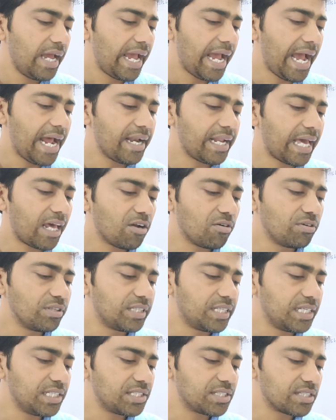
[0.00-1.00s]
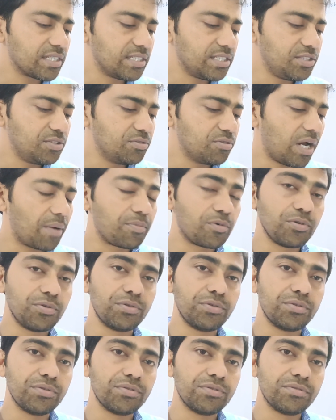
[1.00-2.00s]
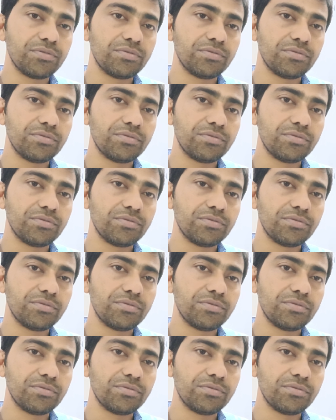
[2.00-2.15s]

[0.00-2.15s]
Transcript: And along with this, you have to